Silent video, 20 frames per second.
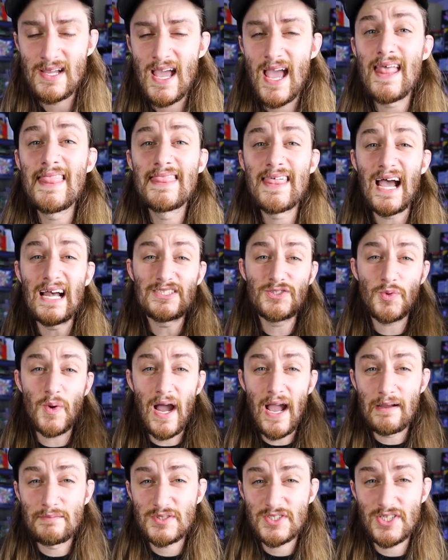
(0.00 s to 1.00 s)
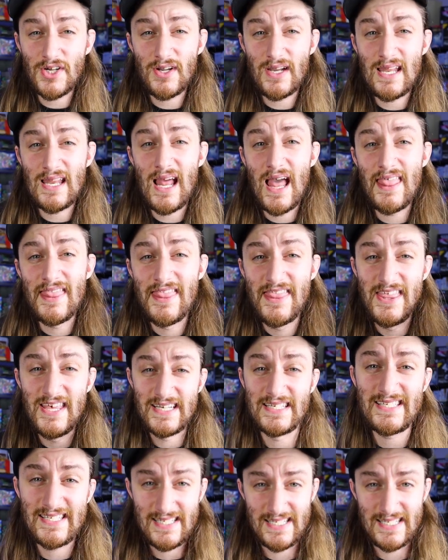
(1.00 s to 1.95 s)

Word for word: and that's why I'm starting this